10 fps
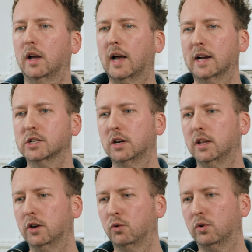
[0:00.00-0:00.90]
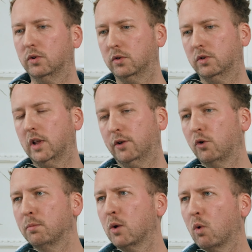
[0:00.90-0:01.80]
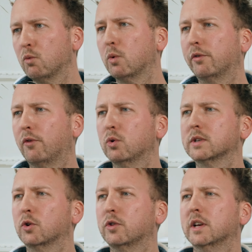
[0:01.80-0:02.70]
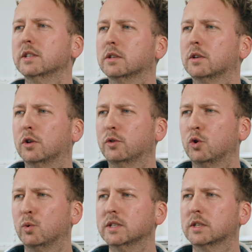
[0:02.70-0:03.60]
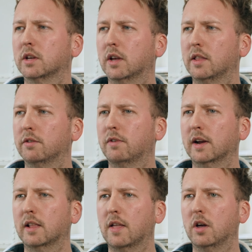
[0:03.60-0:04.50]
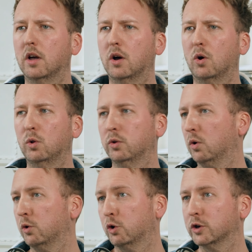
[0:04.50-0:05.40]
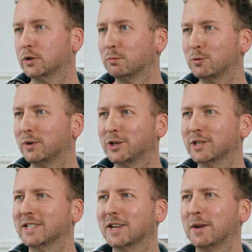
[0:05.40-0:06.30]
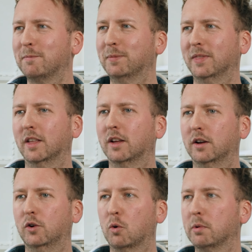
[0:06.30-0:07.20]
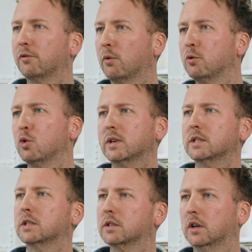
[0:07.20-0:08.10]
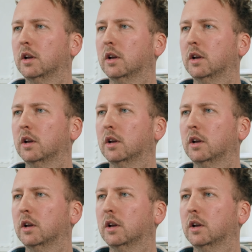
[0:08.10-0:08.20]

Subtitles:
actually, from day one, we were focused on the US and the fact that all our customers were just coming from the US.